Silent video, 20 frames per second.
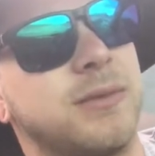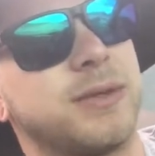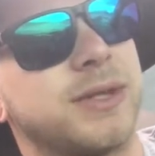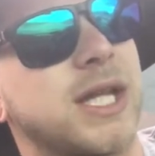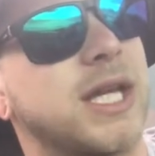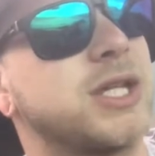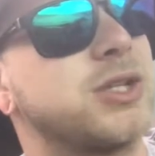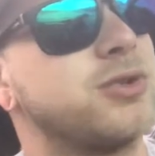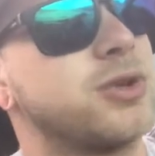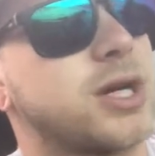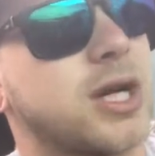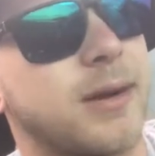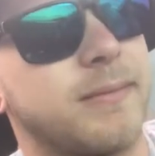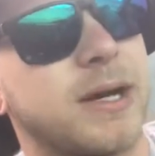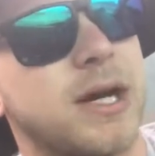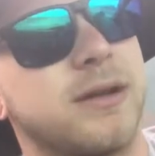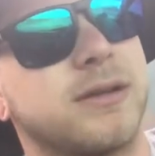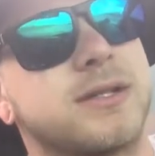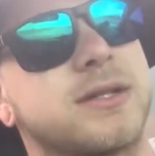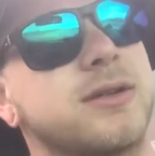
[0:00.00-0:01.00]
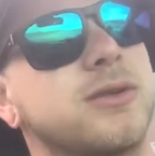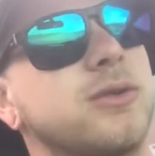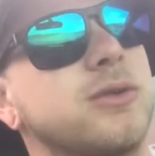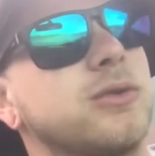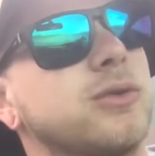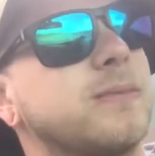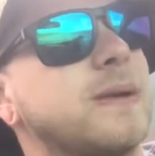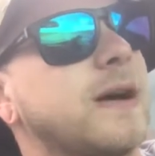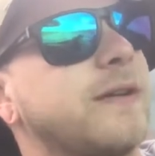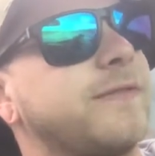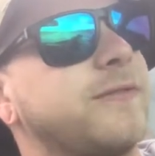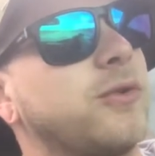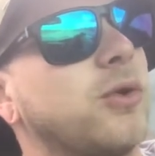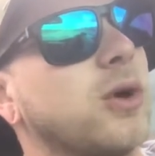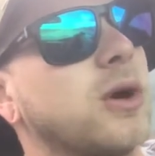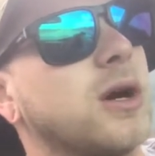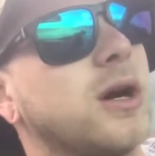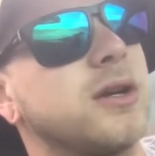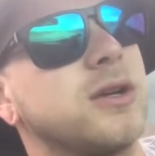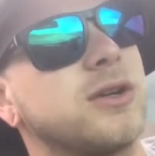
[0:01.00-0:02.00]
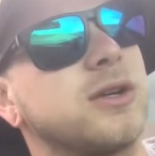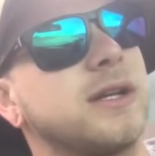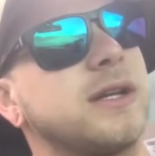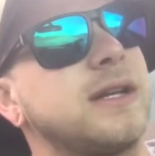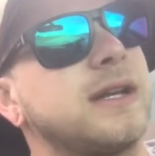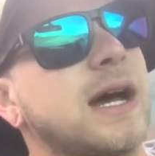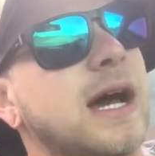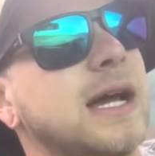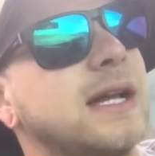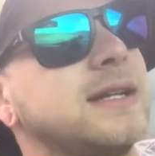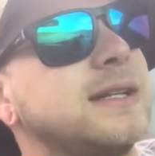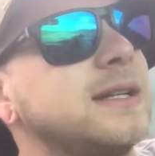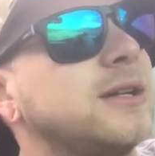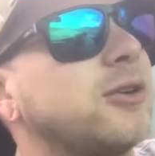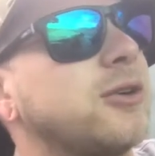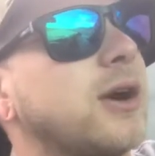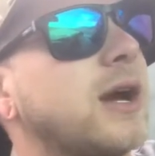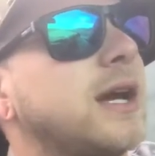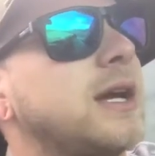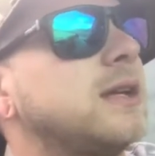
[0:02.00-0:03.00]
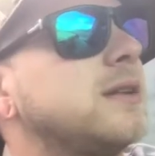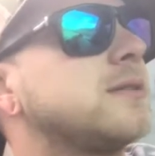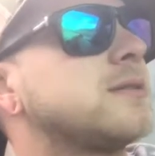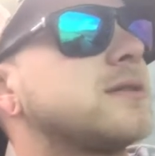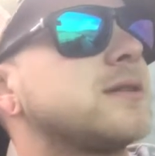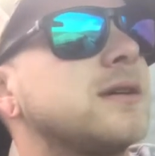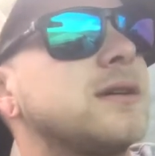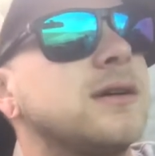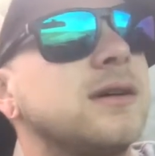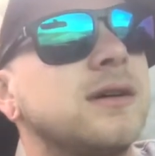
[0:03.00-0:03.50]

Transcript: but they do come out to about 490 grains.